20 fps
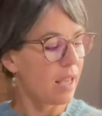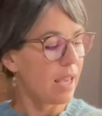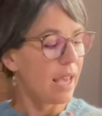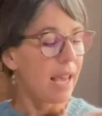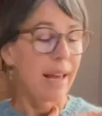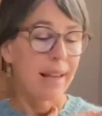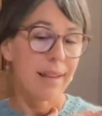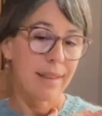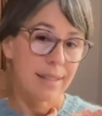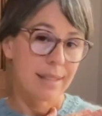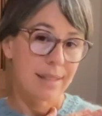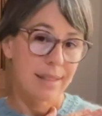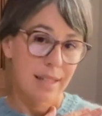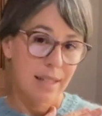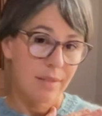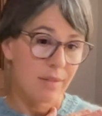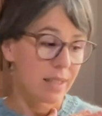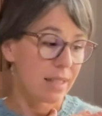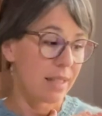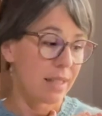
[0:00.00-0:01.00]
and the
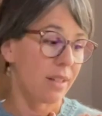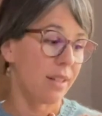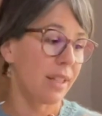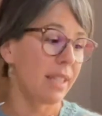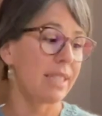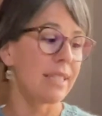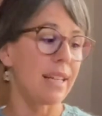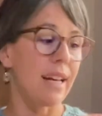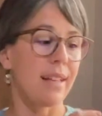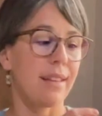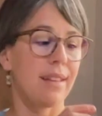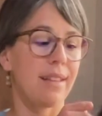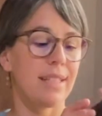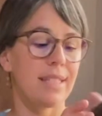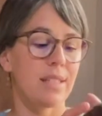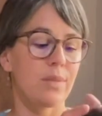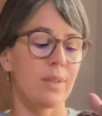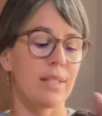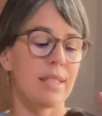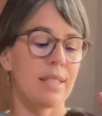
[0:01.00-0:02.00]
sleeve is nearly done.
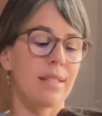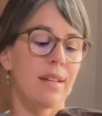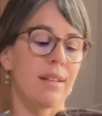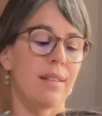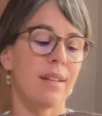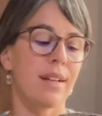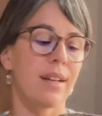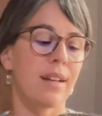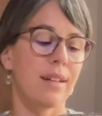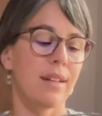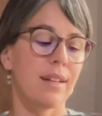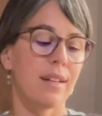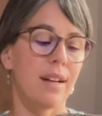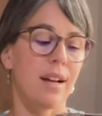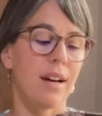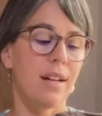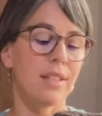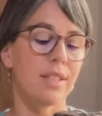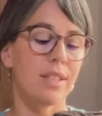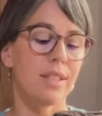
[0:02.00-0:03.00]
This one's
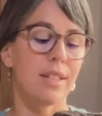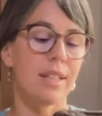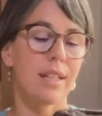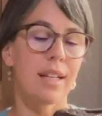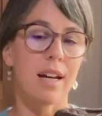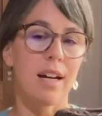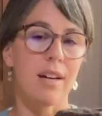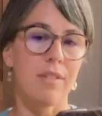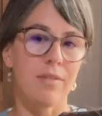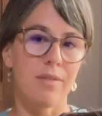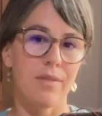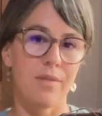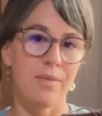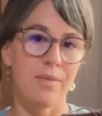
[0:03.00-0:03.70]
onto the cuff.